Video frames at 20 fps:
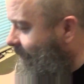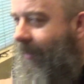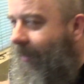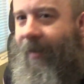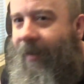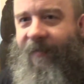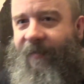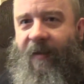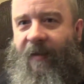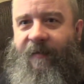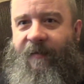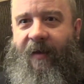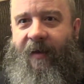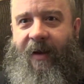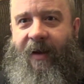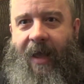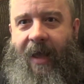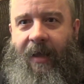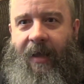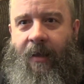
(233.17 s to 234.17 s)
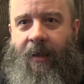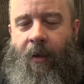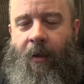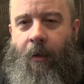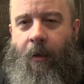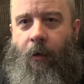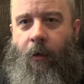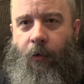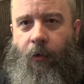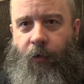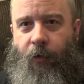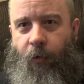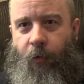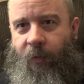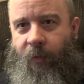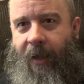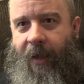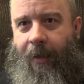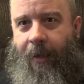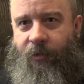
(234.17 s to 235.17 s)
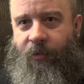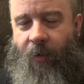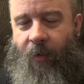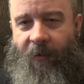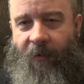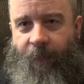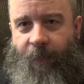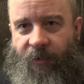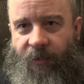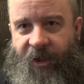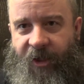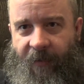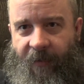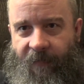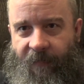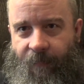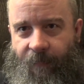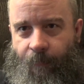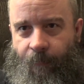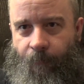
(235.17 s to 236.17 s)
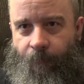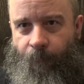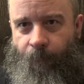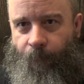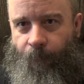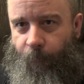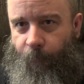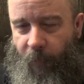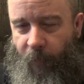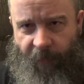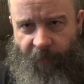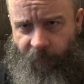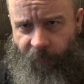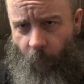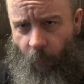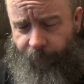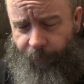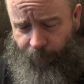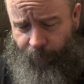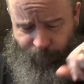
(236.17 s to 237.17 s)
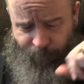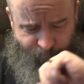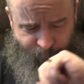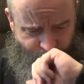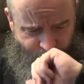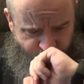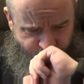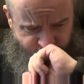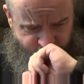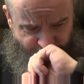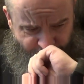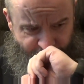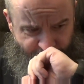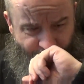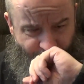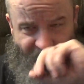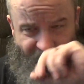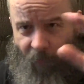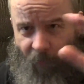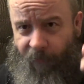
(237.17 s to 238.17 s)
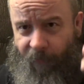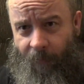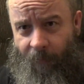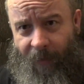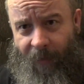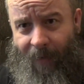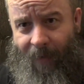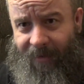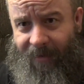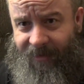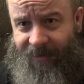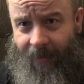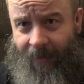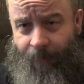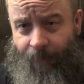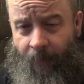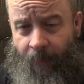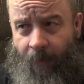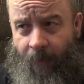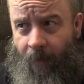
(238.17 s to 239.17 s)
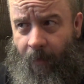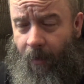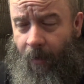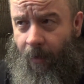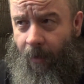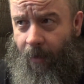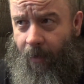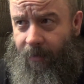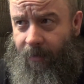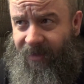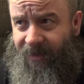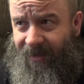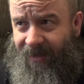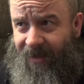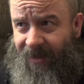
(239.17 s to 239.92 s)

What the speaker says: is they said, hey, you get transfer sheets. You get two of them in the box set. I was like,